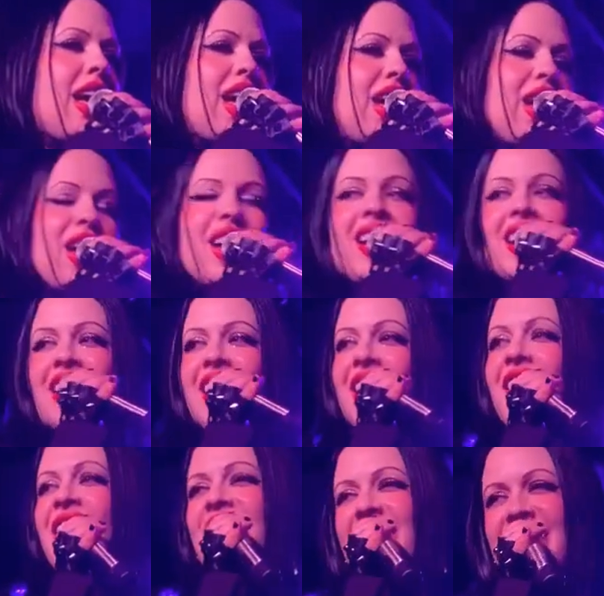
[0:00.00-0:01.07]
to
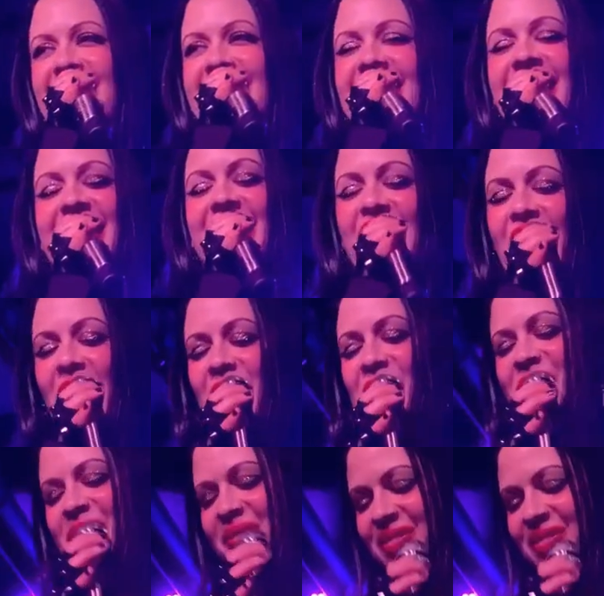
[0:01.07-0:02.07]
see her this